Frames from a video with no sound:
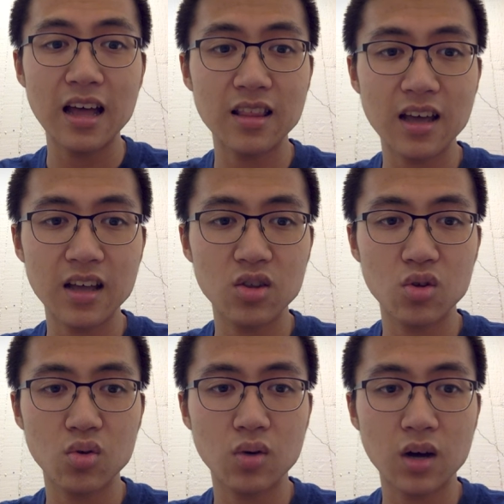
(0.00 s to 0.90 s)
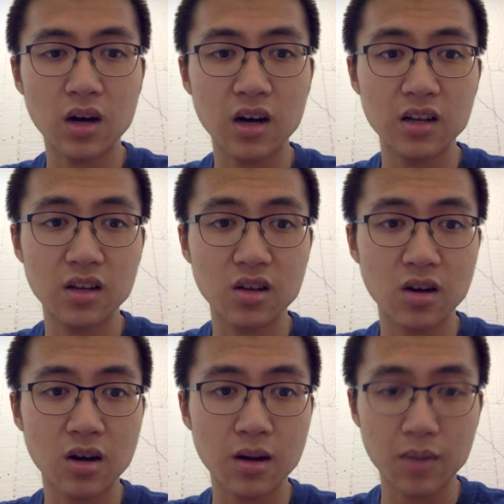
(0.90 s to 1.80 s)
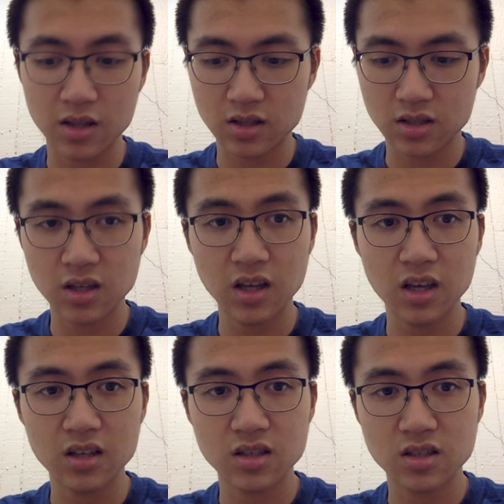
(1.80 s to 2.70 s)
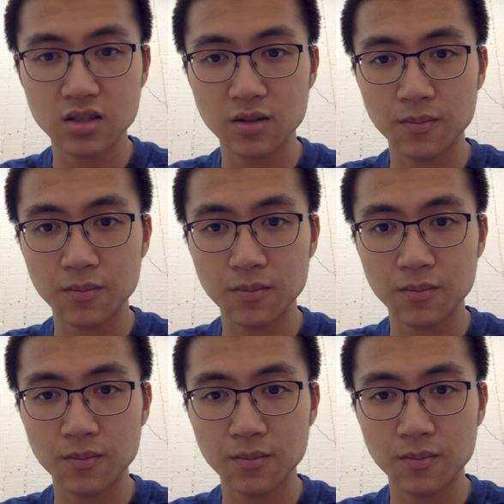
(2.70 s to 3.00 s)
then you uncomment it.